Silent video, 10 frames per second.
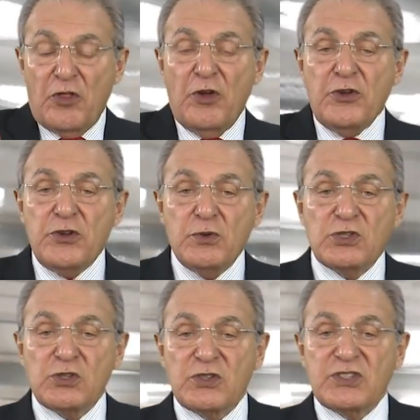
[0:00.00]
the
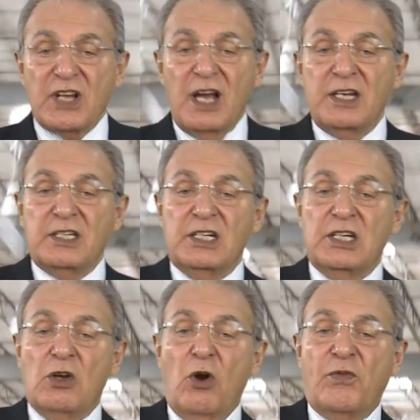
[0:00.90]
new
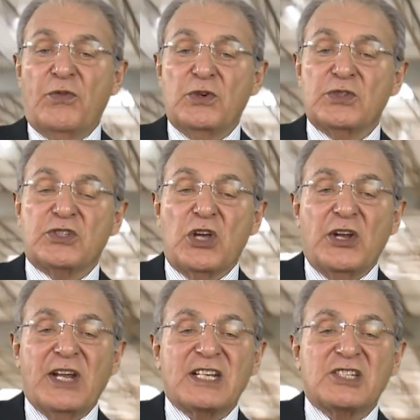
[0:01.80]
society offers
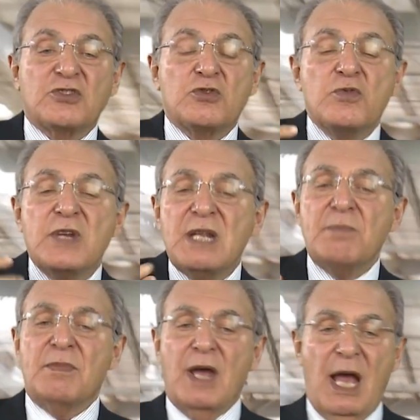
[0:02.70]
an
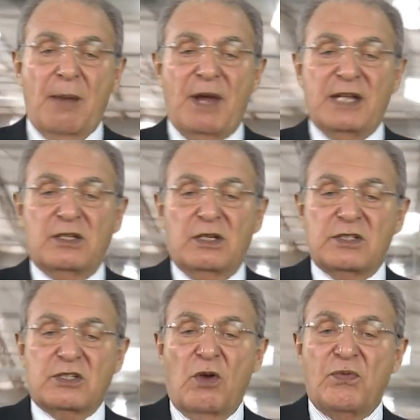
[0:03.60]
extreme
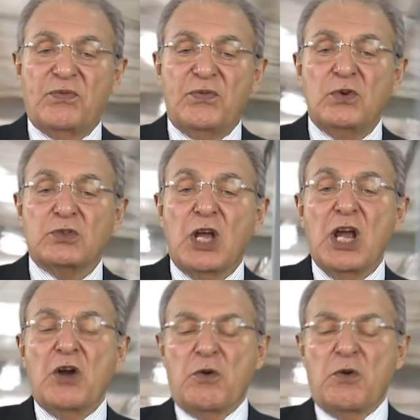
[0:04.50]
abundance of food,